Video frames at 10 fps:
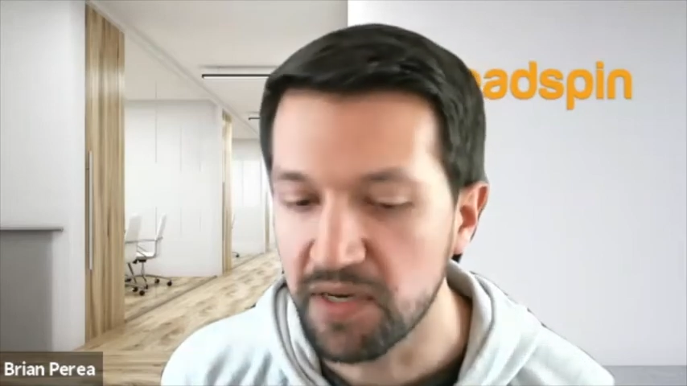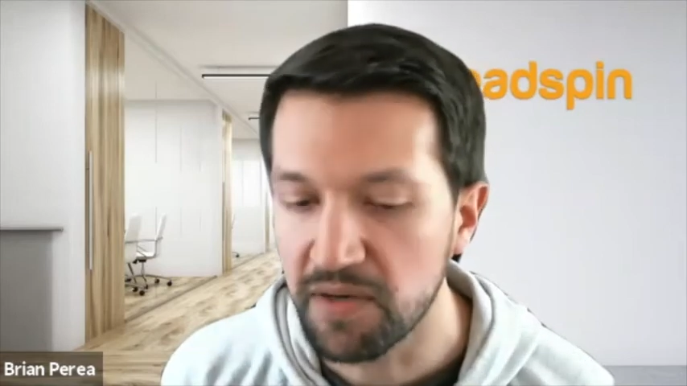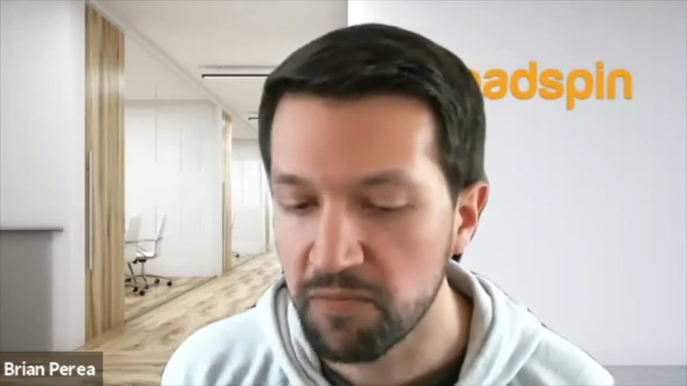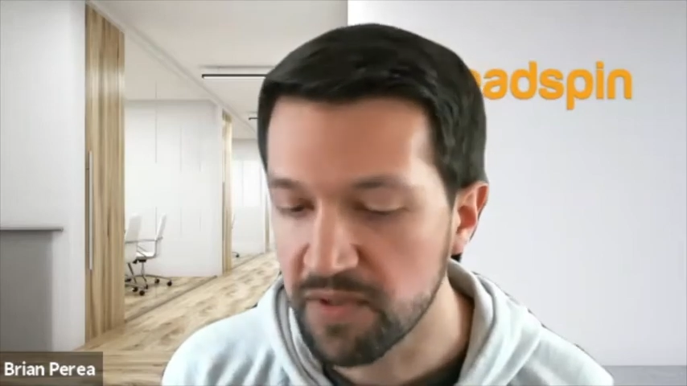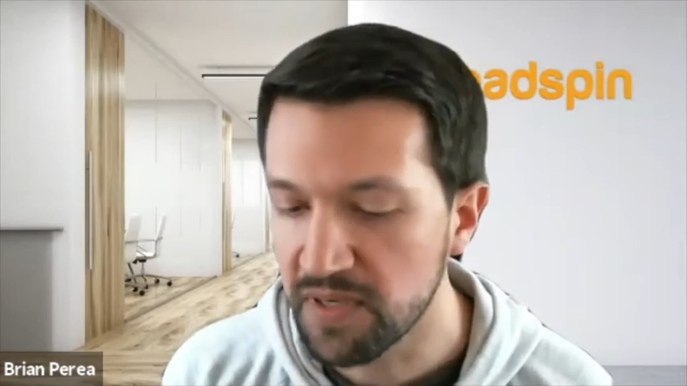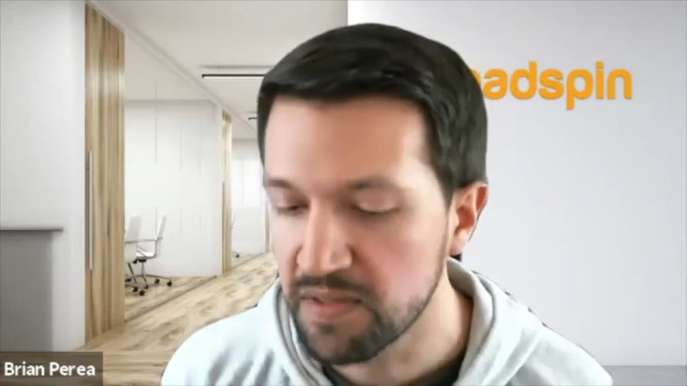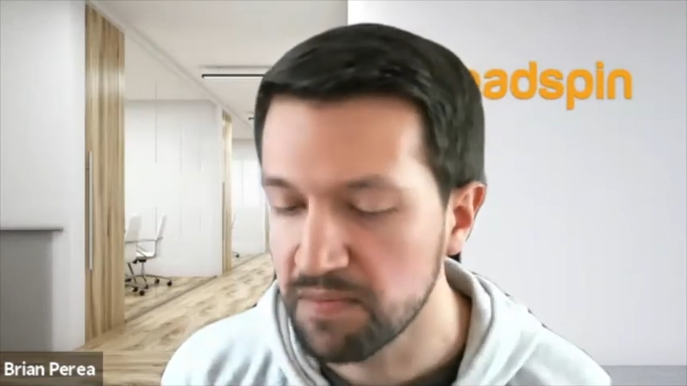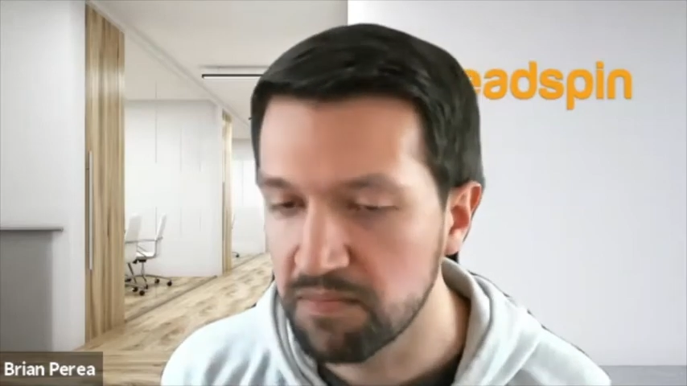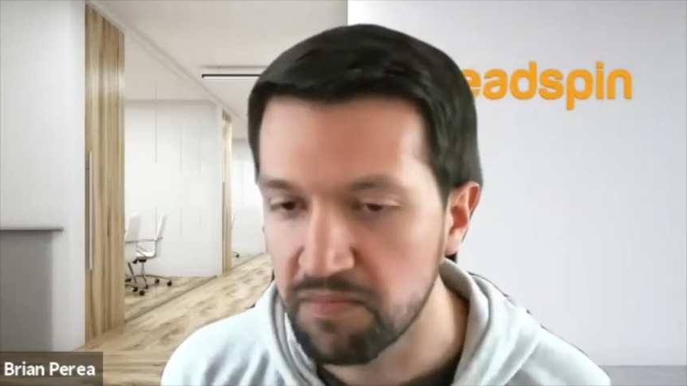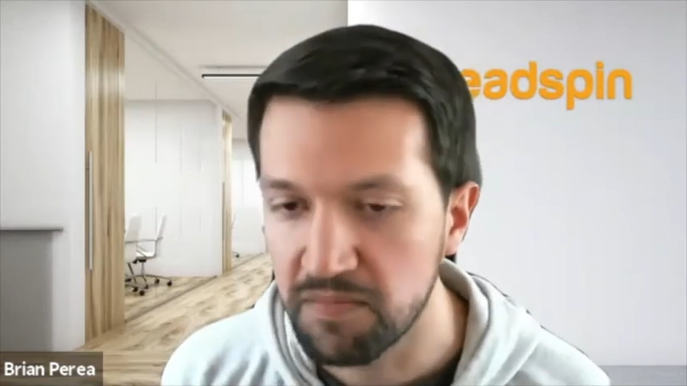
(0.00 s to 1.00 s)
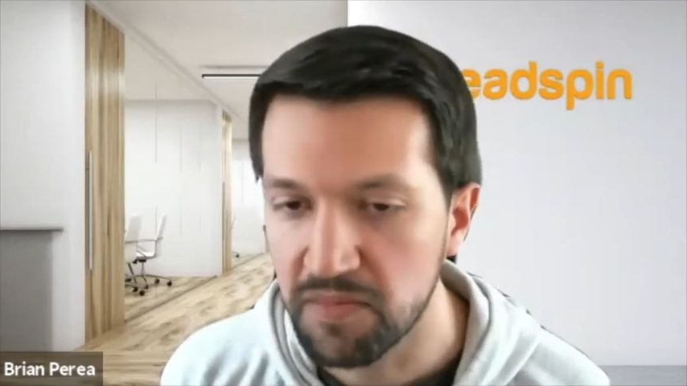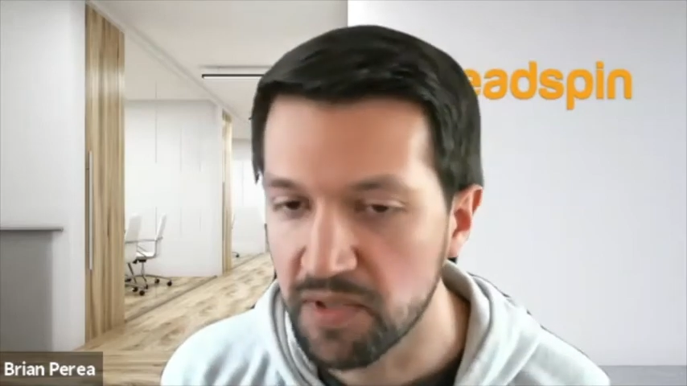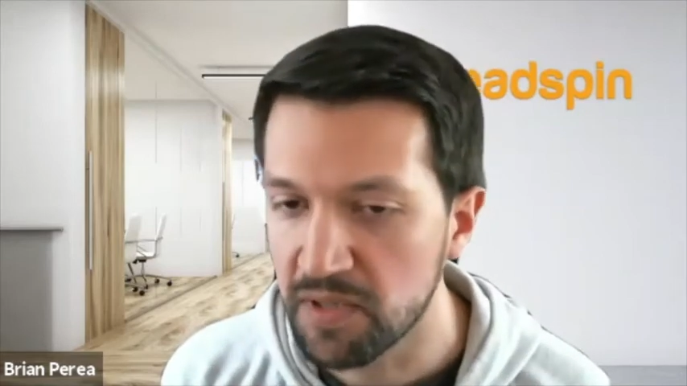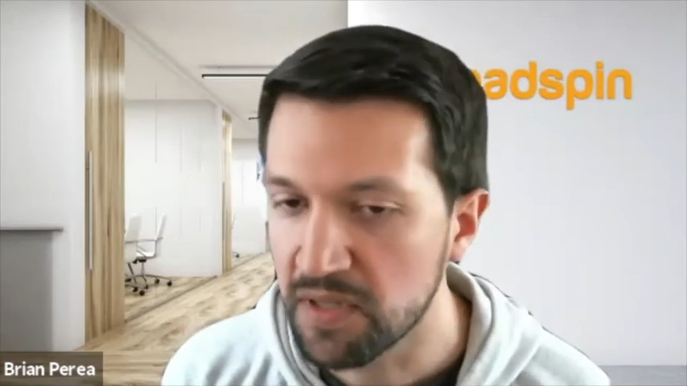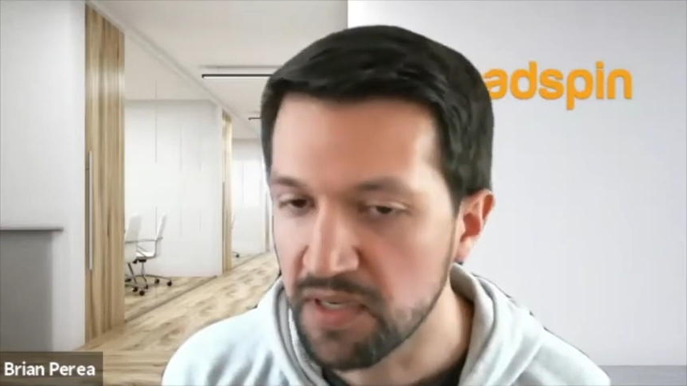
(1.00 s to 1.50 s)
within
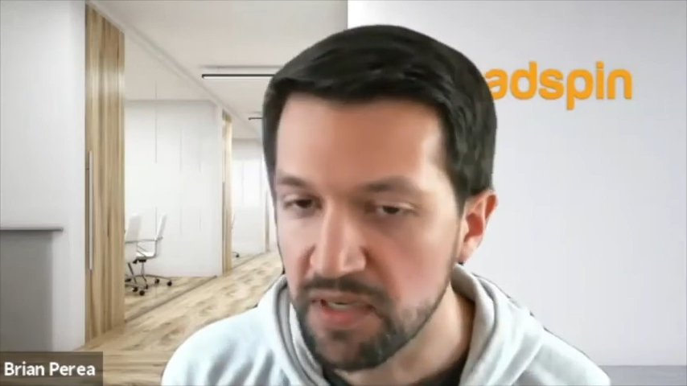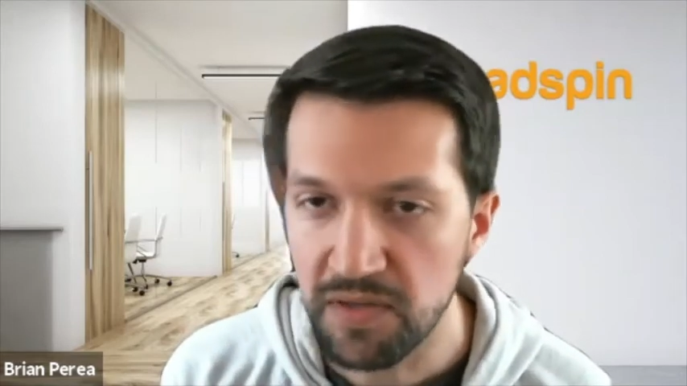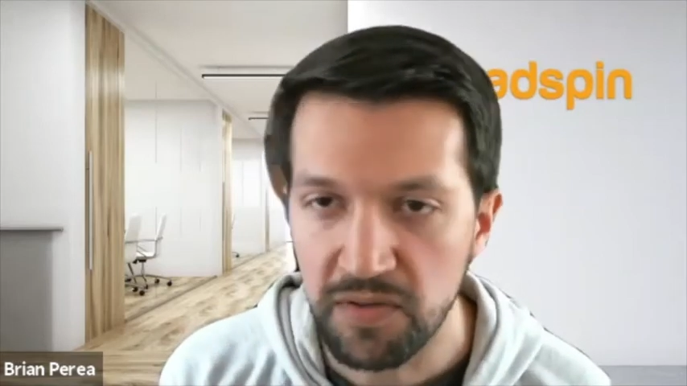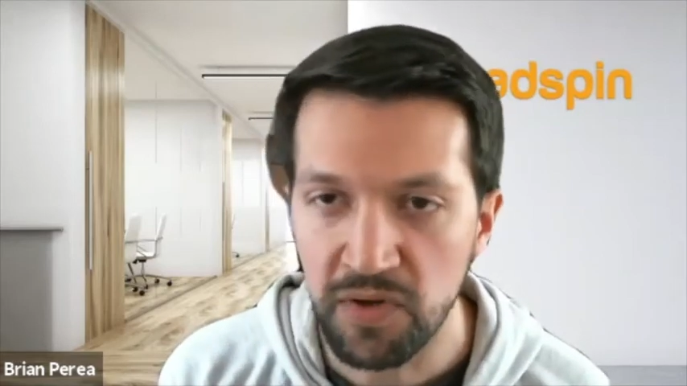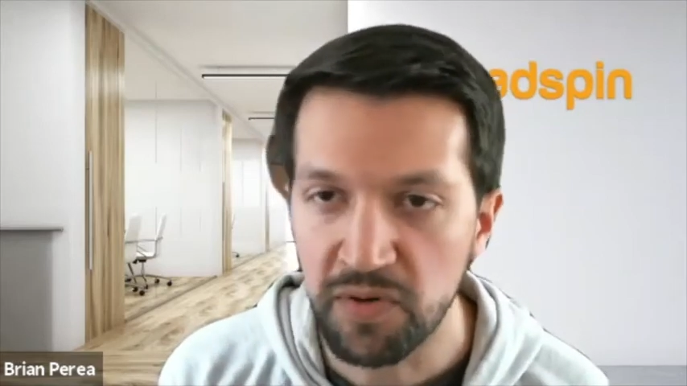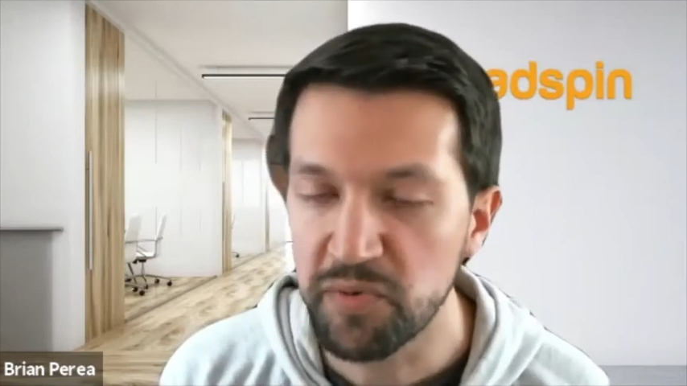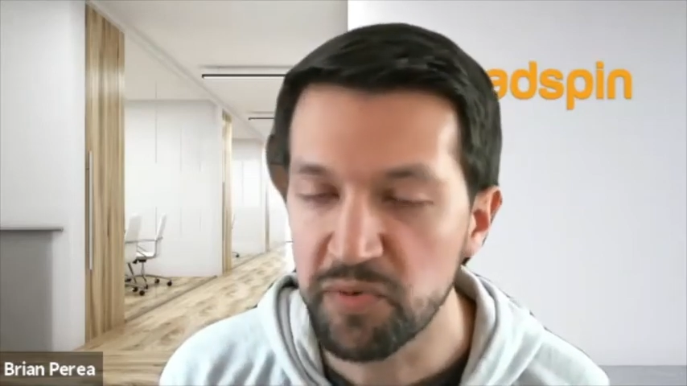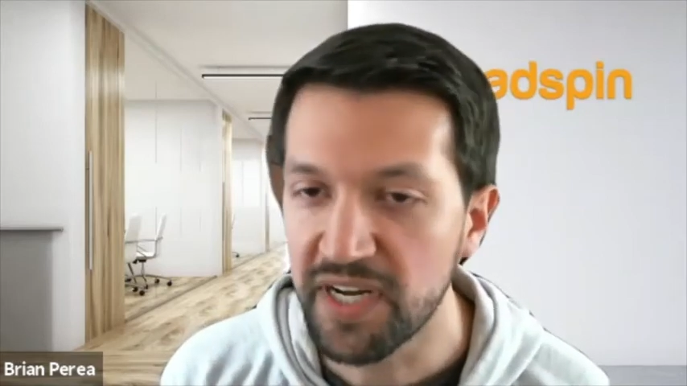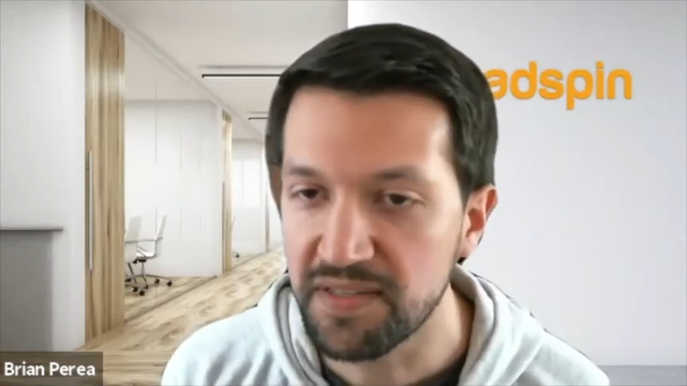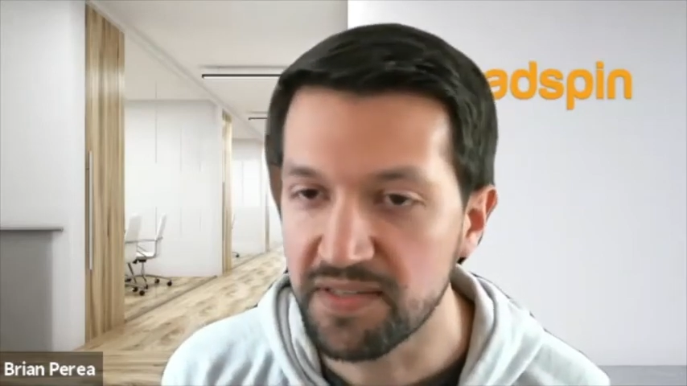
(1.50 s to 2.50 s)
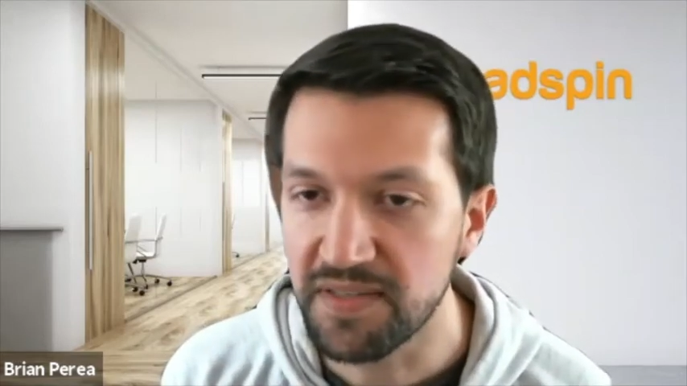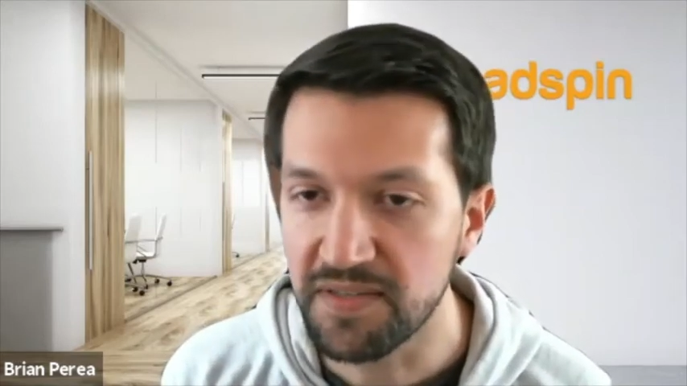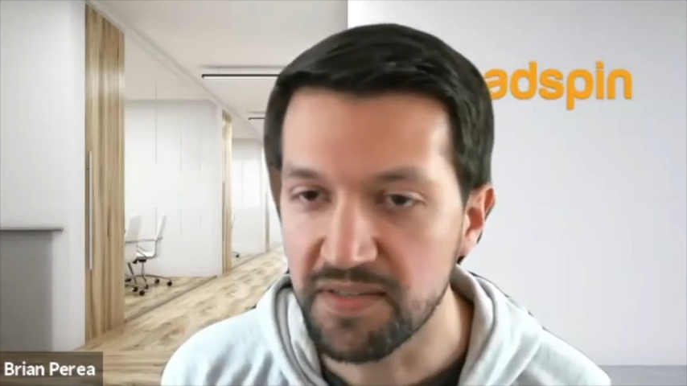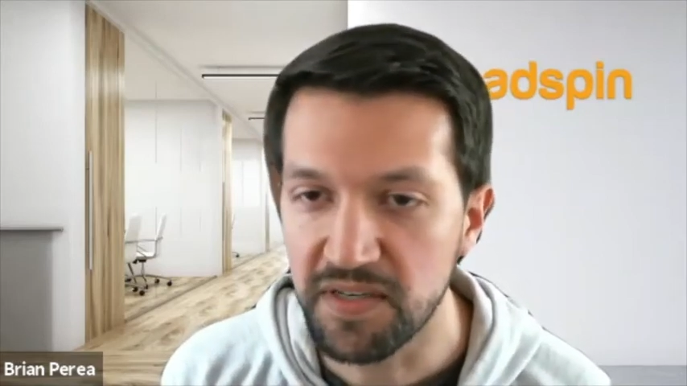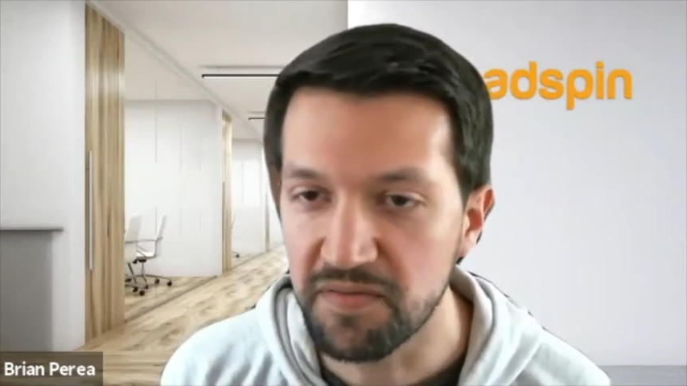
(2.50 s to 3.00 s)
the normal
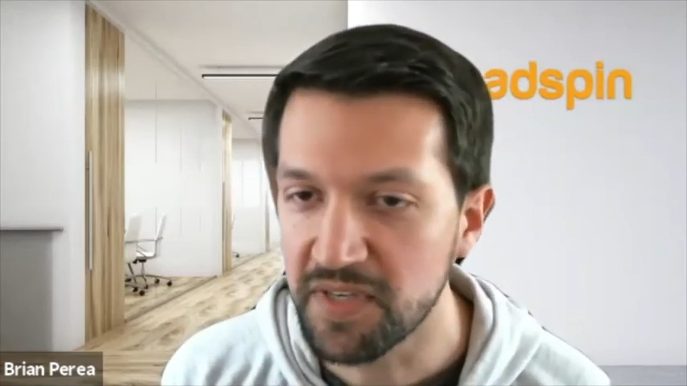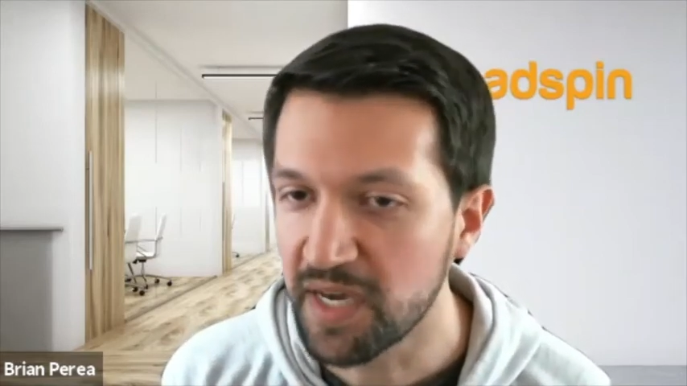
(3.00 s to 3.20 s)
practices of